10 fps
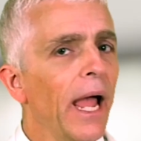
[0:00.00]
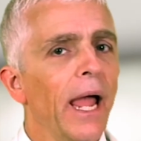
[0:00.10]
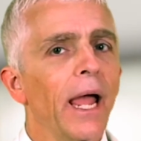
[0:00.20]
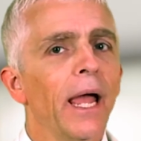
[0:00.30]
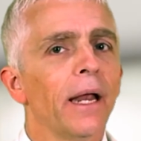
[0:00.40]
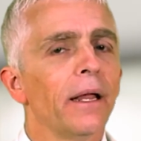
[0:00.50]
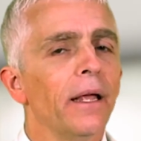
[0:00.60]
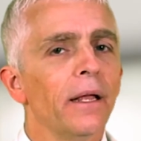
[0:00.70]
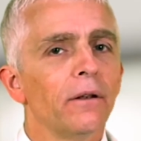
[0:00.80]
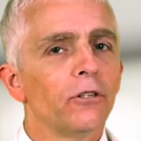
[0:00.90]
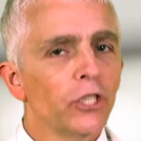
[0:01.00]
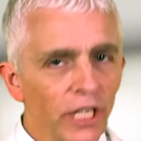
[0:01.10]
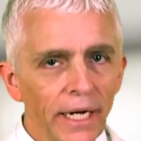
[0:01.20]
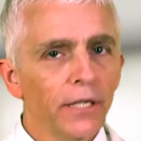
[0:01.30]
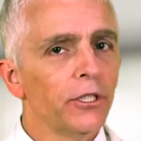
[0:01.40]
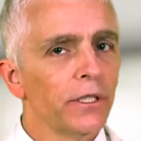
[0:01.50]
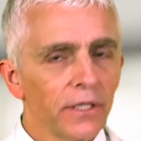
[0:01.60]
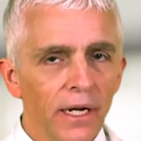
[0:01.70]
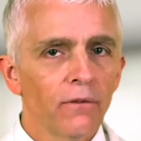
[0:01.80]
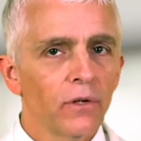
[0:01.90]
And it
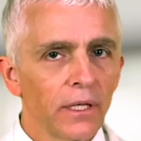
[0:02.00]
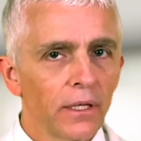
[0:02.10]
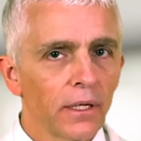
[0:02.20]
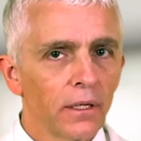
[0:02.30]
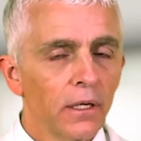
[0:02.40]
changes everything.